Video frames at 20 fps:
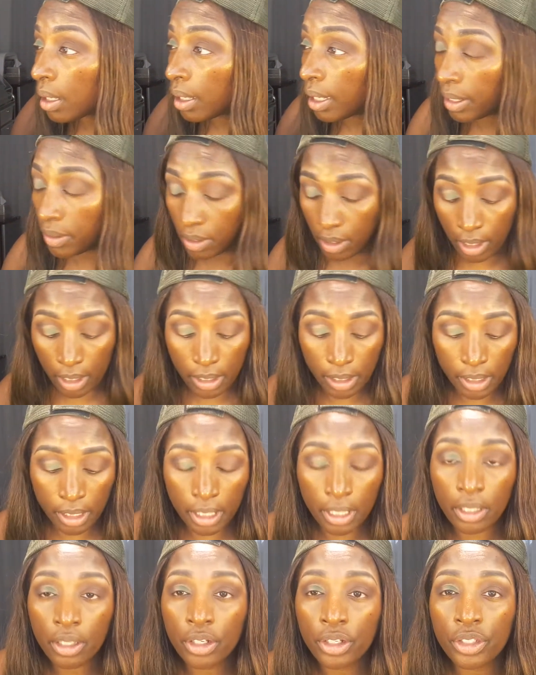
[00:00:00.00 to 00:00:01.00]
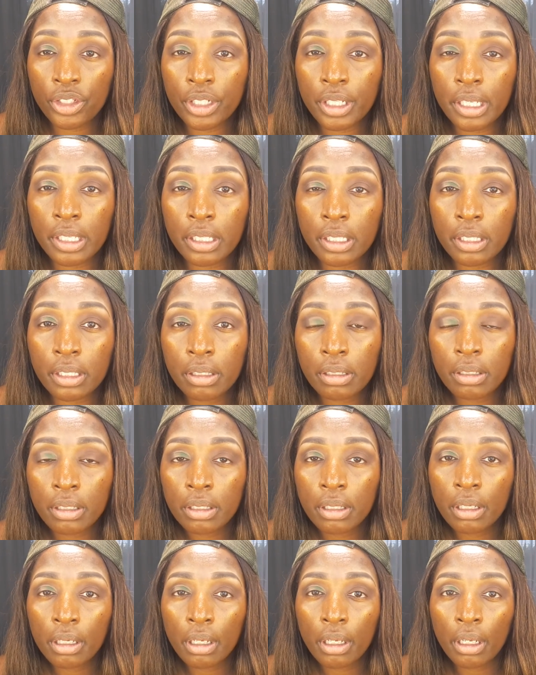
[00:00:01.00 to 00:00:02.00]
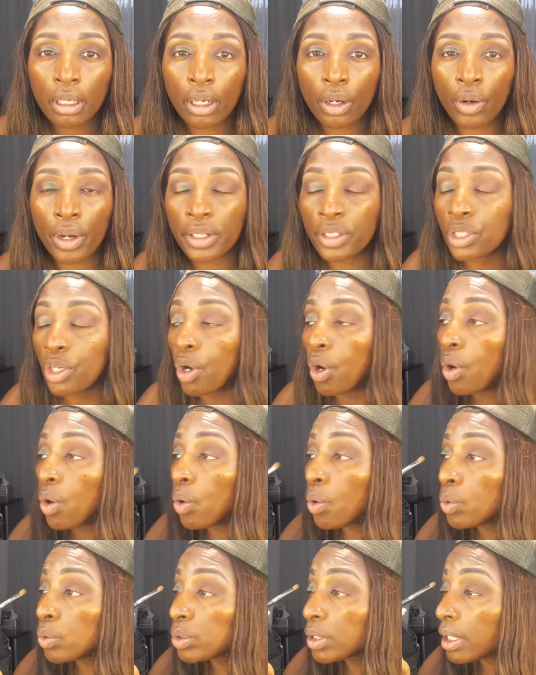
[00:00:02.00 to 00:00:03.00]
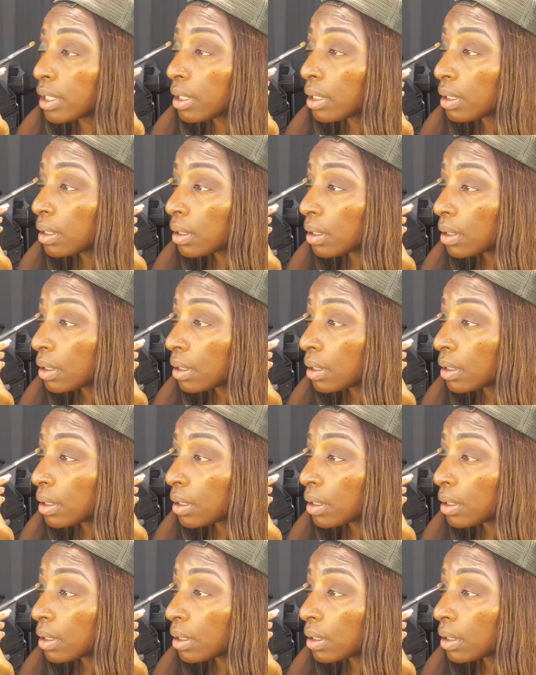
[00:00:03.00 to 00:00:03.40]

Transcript: And the concealer is just going to hold it.